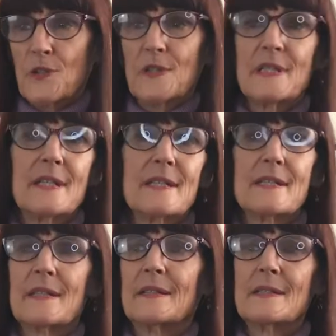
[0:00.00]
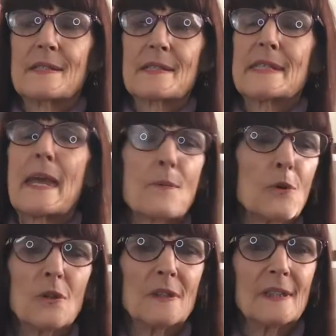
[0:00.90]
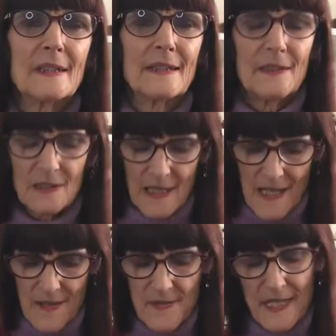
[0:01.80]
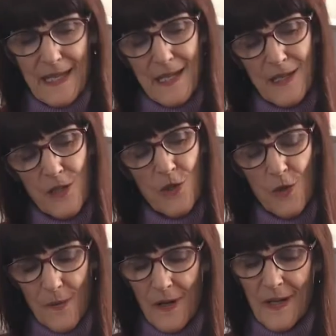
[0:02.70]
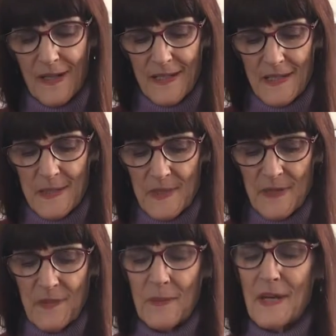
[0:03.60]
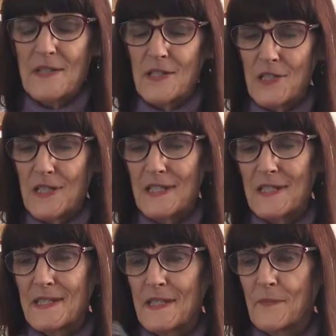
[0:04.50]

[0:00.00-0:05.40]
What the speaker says: and stable in our lives. And your specific message is,